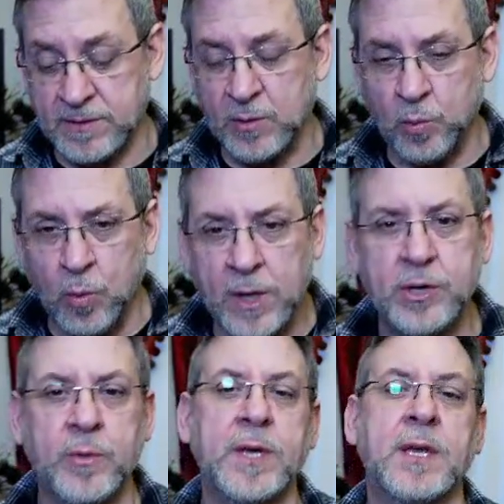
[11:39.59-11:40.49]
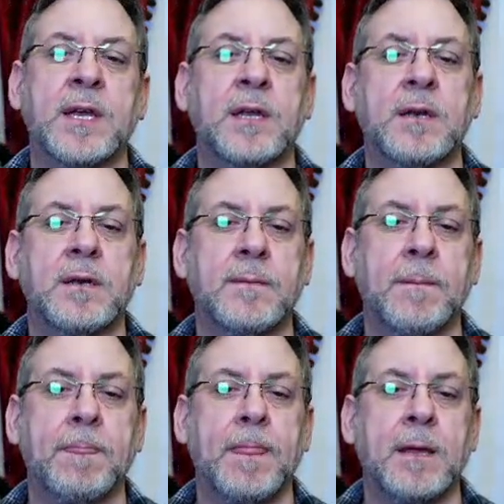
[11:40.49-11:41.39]
And what do we get?
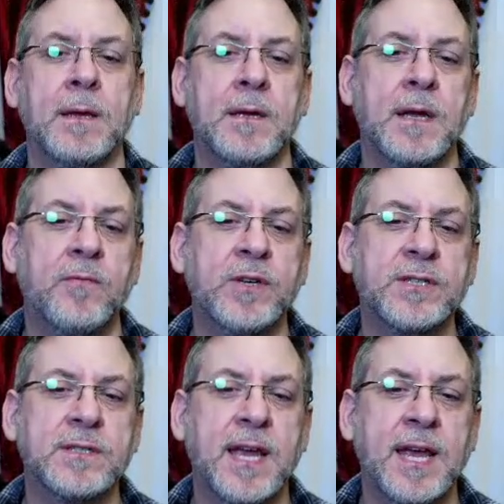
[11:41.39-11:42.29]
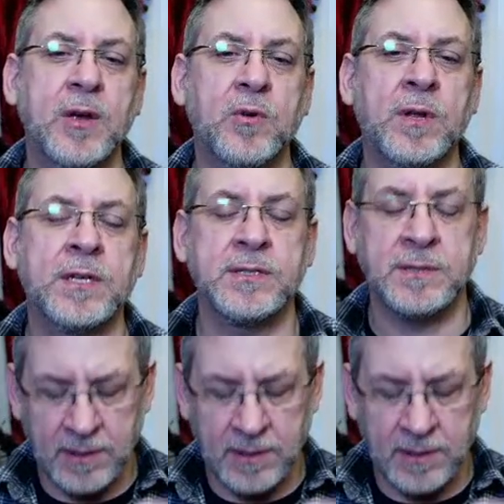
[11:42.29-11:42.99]
If we just hang on and just